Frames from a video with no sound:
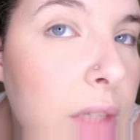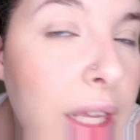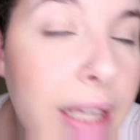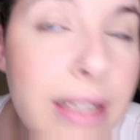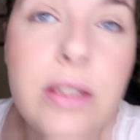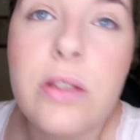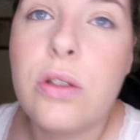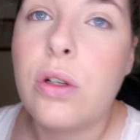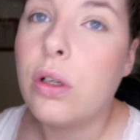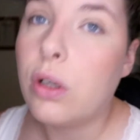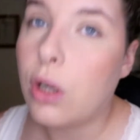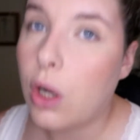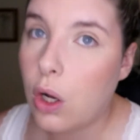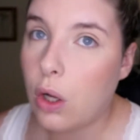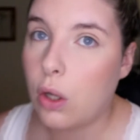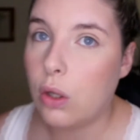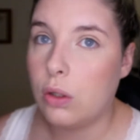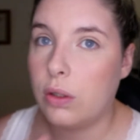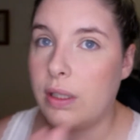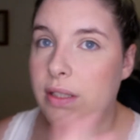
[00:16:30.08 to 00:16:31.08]
It's not
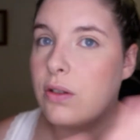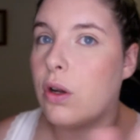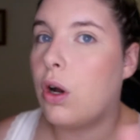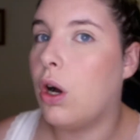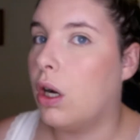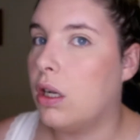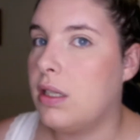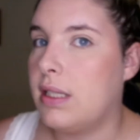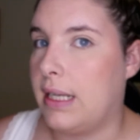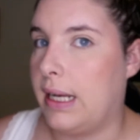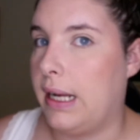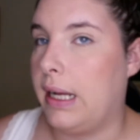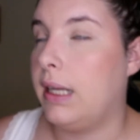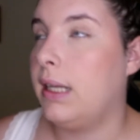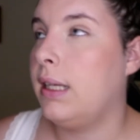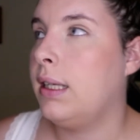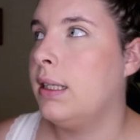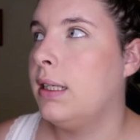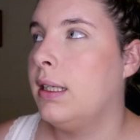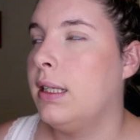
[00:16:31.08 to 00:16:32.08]
cold, it's not hot
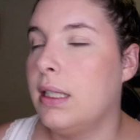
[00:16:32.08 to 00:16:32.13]
today.